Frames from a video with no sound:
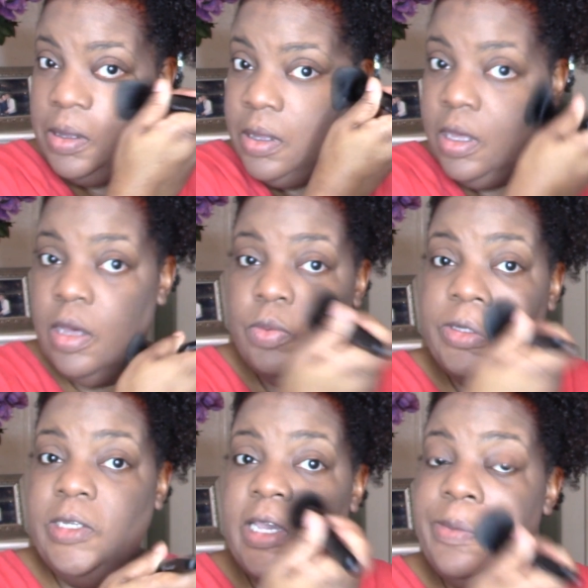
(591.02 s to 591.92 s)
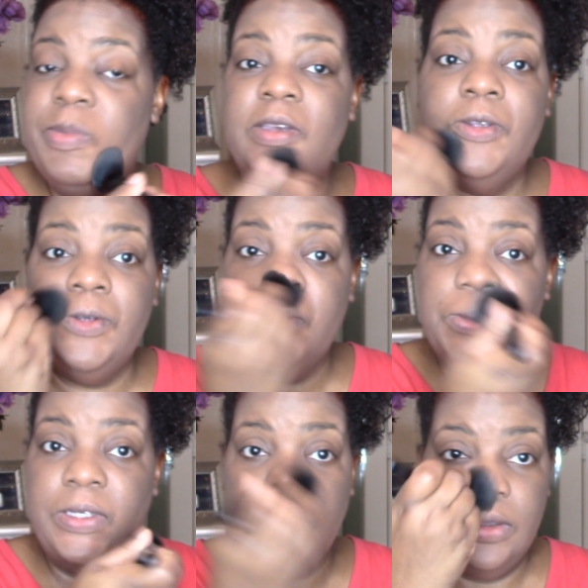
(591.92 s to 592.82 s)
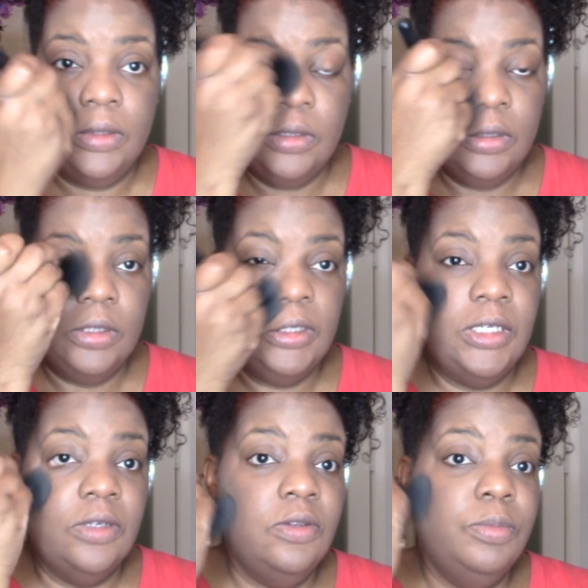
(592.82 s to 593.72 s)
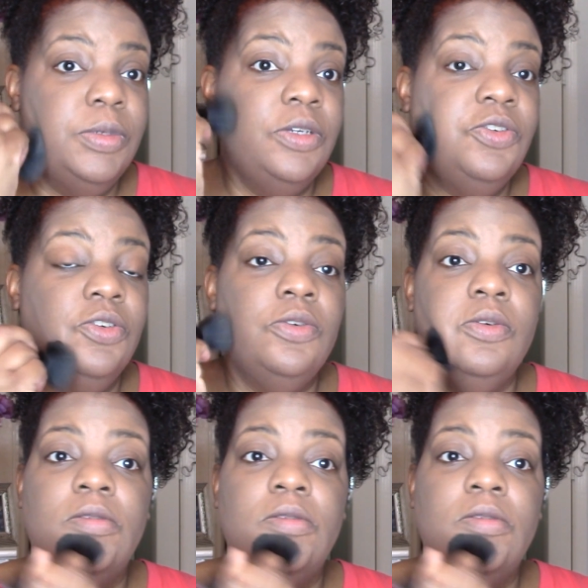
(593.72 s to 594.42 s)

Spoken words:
I will take pictures and show the picture.